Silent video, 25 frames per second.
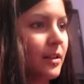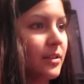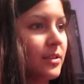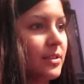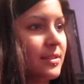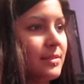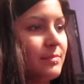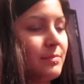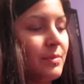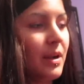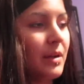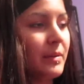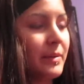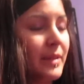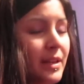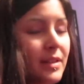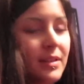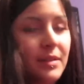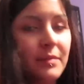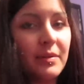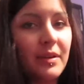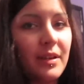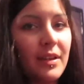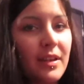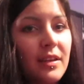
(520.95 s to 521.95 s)
I'll just probably
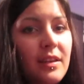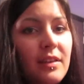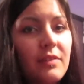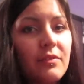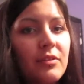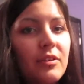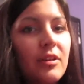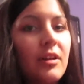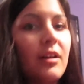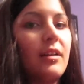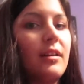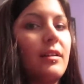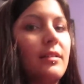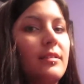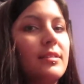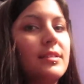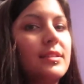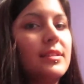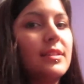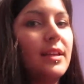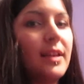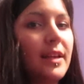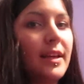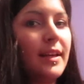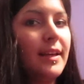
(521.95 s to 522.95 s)
end up getting gift cards.